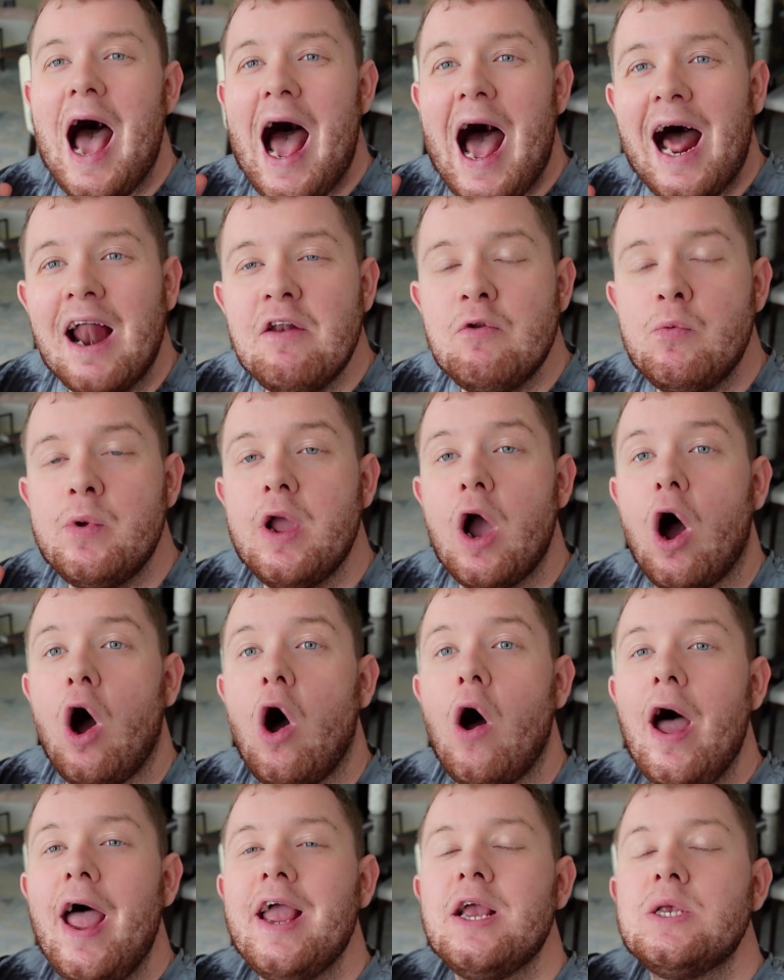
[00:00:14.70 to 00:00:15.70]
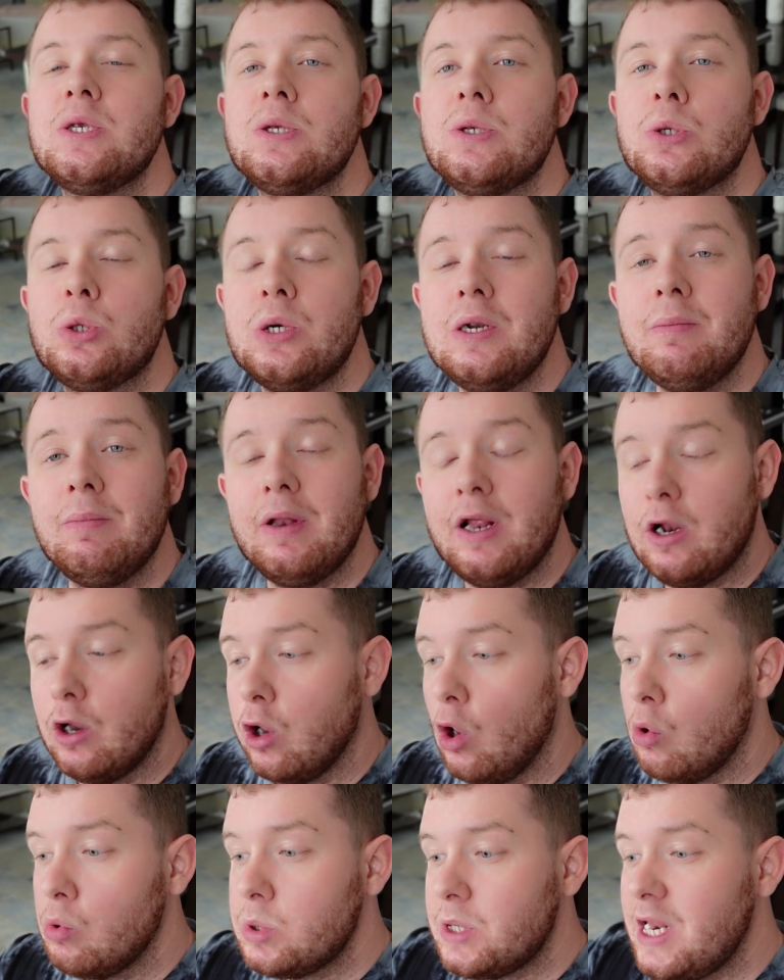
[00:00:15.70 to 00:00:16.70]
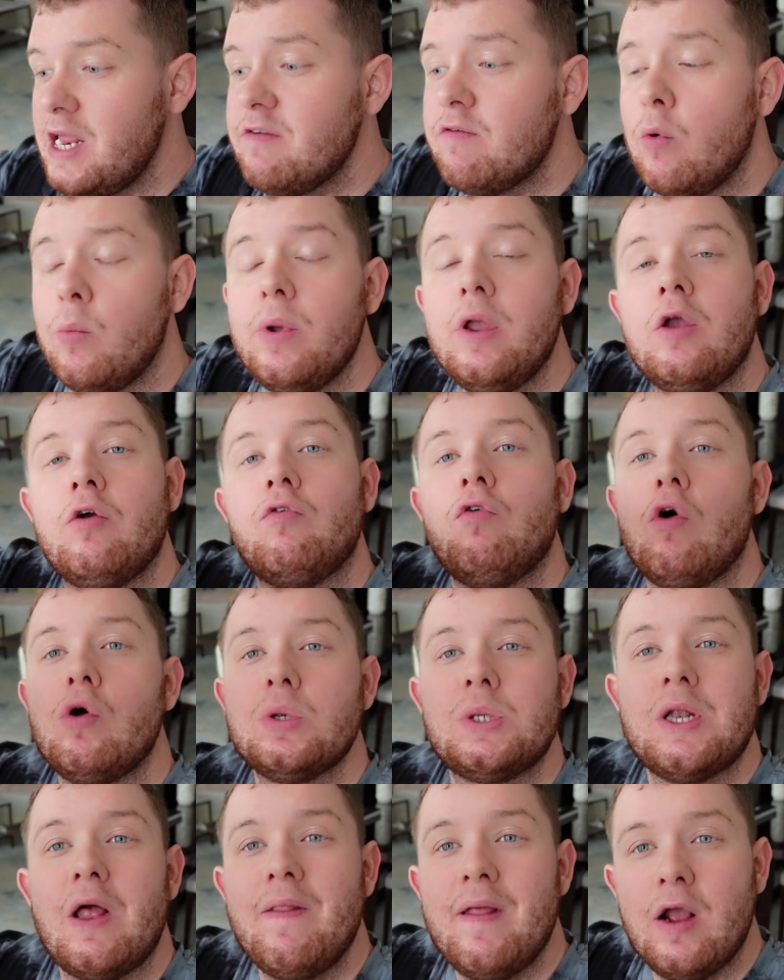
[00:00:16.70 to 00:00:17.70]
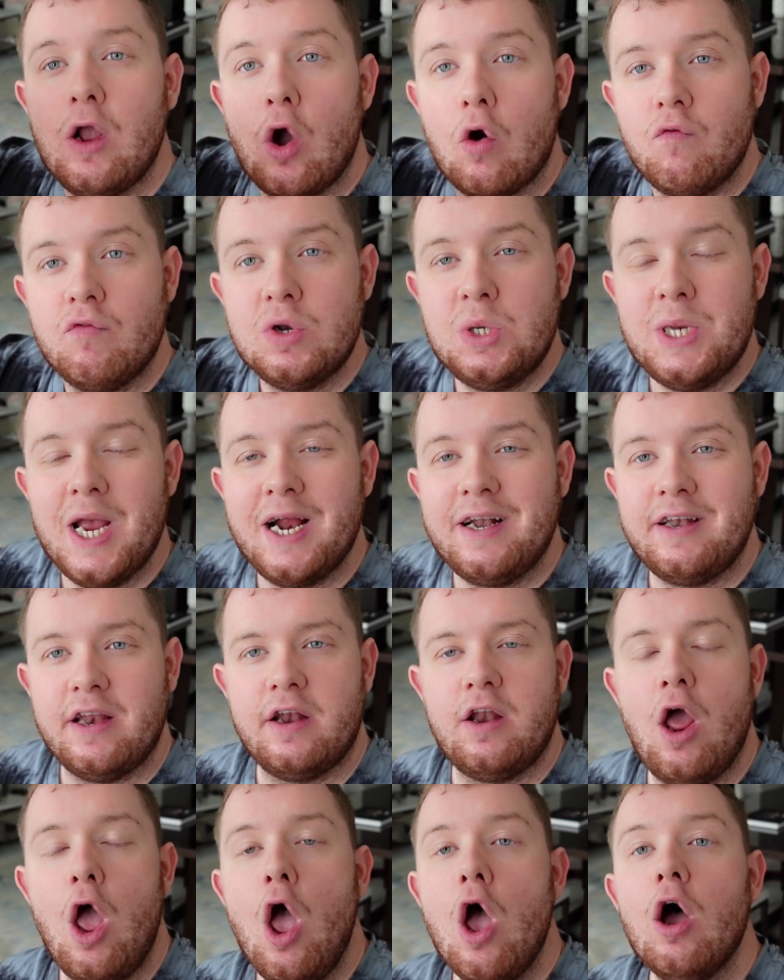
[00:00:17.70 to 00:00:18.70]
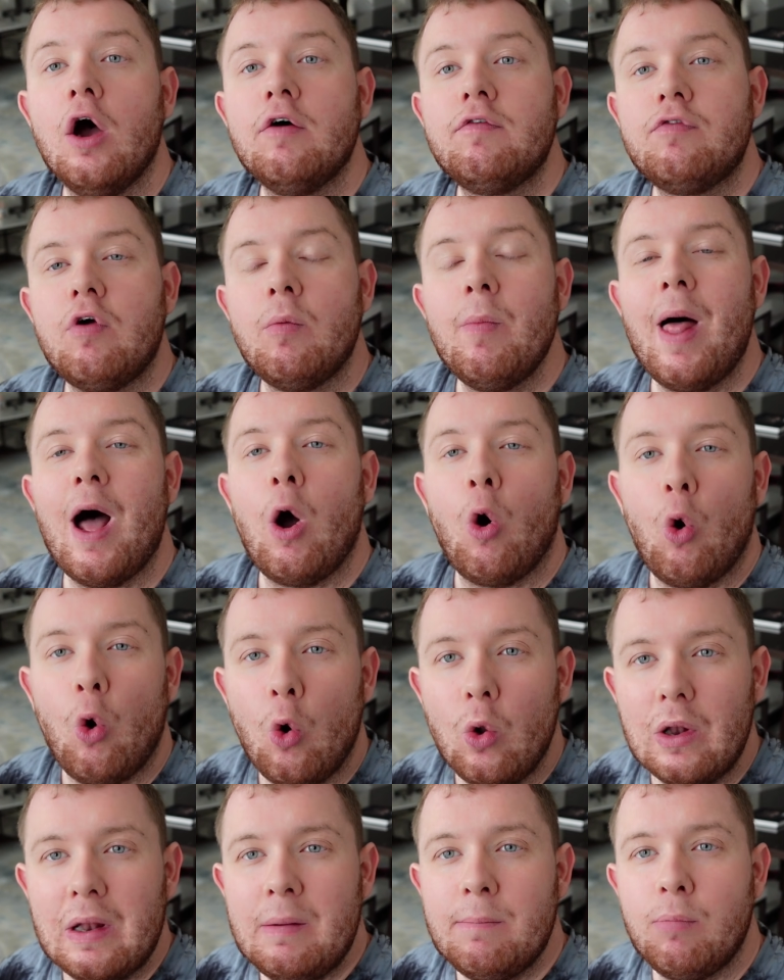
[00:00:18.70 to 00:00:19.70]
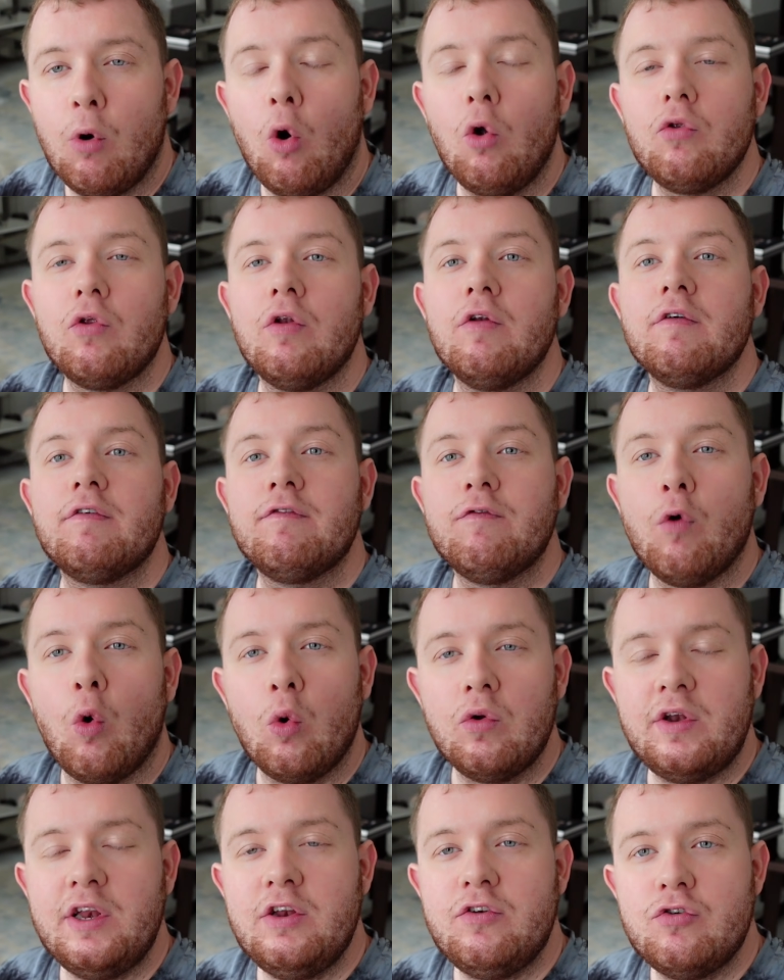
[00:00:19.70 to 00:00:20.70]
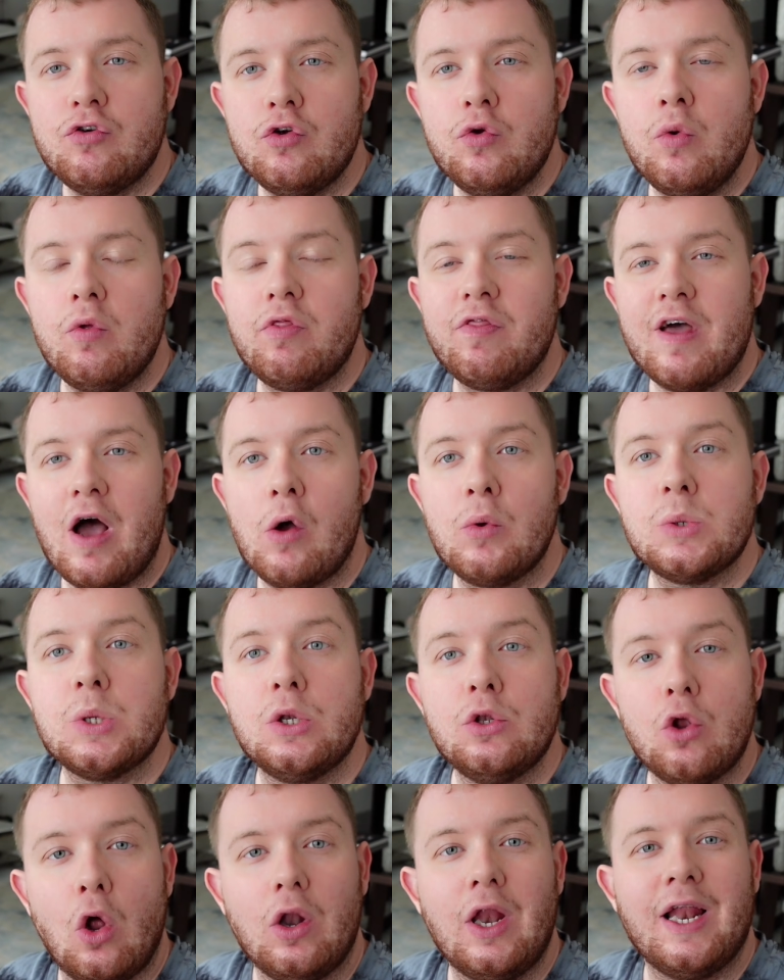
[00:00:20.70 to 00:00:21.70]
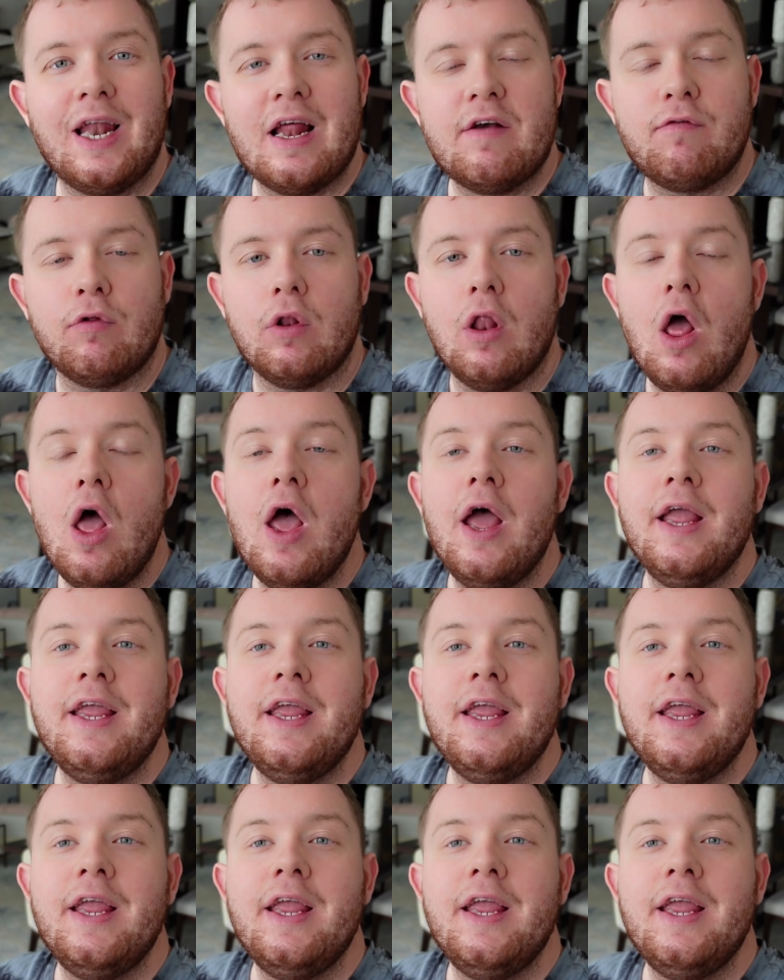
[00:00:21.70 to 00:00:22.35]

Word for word: and we are extremely close. Even we crossed and then got rejected from that all-important $42,000 level.